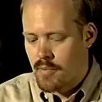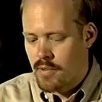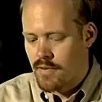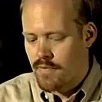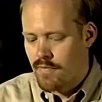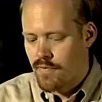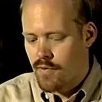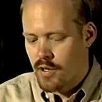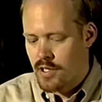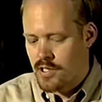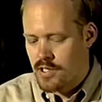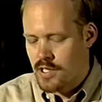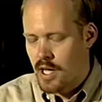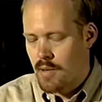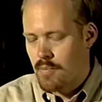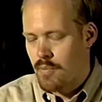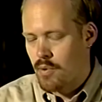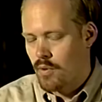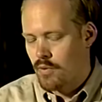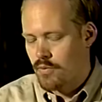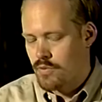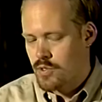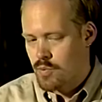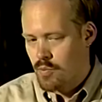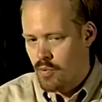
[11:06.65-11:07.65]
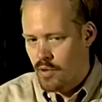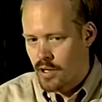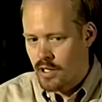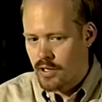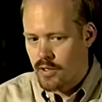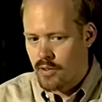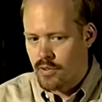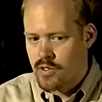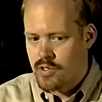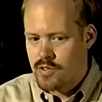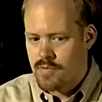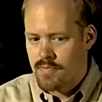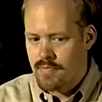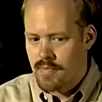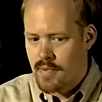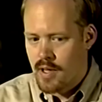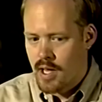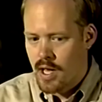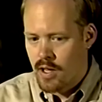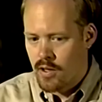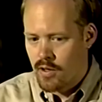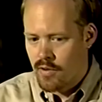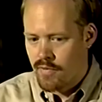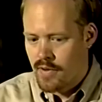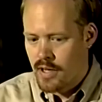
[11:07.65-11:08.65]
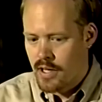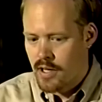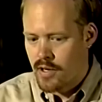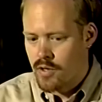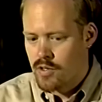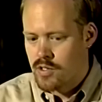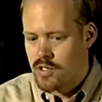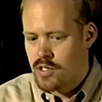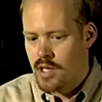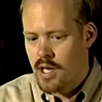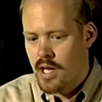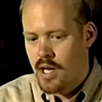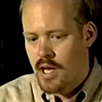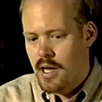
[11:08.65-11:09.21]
And for example, sprinklers, elevators,